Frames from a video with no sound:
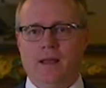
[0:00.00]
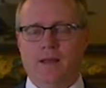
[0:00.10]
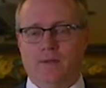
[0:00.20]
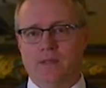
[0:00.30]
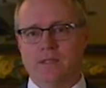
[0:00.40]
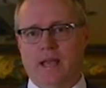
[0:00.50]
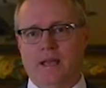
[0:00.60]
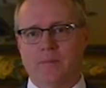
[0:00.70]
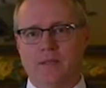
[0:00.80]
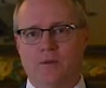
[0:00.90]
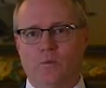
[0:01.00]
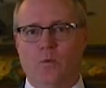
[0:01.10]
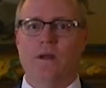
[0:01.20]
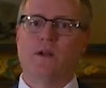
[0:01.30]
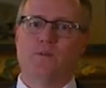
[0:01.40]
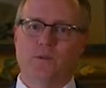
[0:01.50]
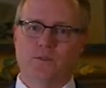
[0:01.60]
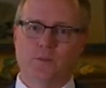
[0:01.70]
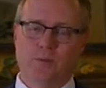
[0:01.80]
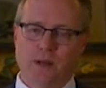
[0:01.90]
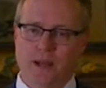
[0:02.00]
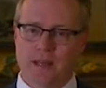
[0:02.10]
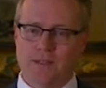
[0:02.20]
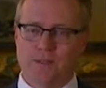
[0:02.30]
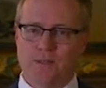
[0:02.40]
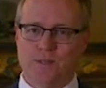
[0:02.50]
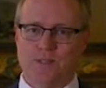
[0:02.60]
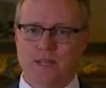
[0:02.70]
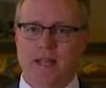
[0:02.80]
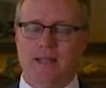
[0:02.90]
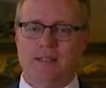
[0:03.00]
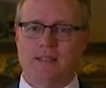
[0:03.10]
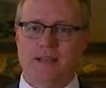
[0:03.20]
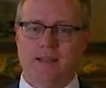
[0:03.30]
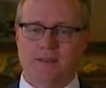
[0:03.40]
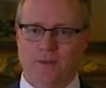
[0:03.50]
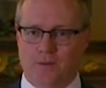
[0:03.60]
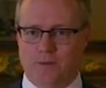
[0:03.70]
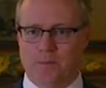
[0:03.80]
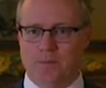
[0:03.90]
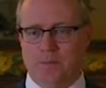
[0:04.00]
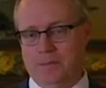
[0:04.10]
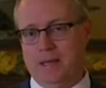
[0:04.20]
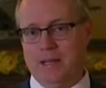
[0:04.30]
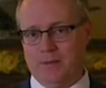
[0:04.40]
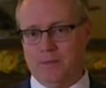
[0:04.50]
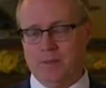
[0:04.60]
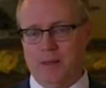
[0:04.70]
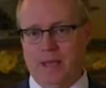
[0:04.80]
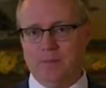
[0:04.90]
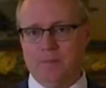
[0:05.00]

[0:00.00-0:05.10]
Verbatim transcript: Now, this came as a wonderful surprise to the saints in Ulrum. Many of them had